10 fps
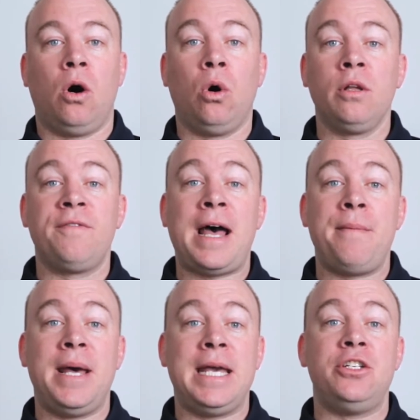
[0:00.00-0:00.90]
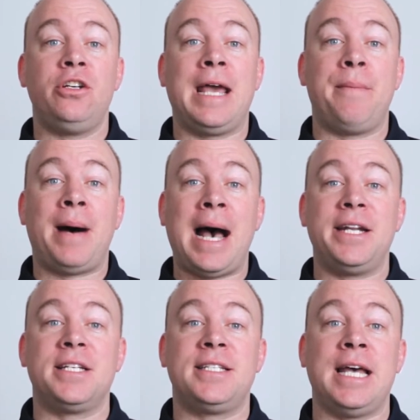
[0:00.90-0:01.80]
All of that means you get
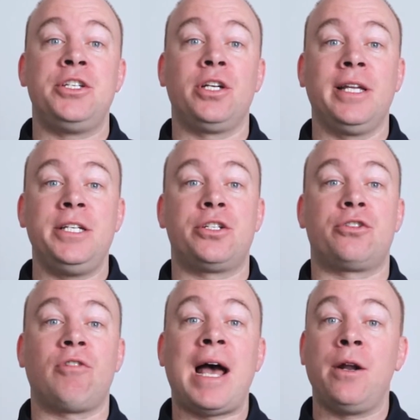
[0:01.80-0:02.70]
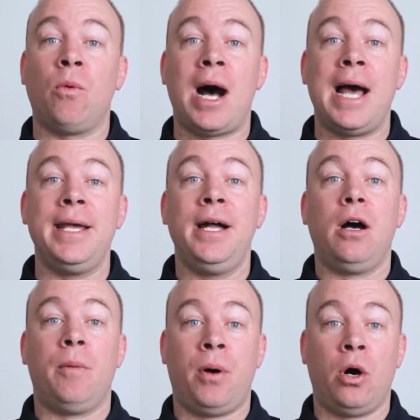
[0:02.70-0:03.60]
paid essentially straight away
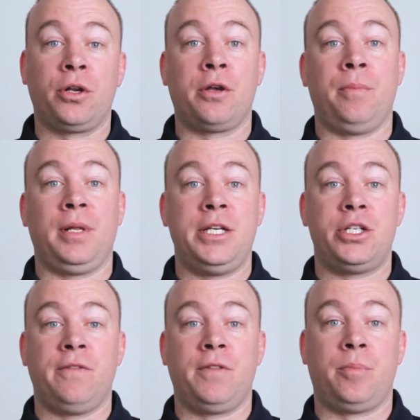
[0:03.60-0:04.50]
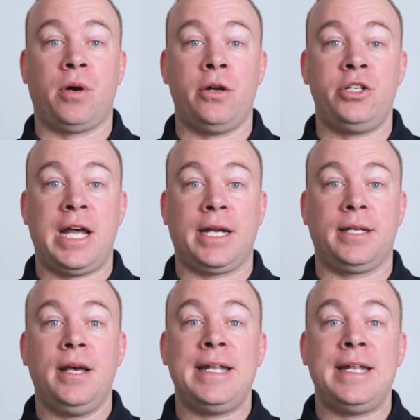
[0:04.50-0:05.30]
upon completion of the project.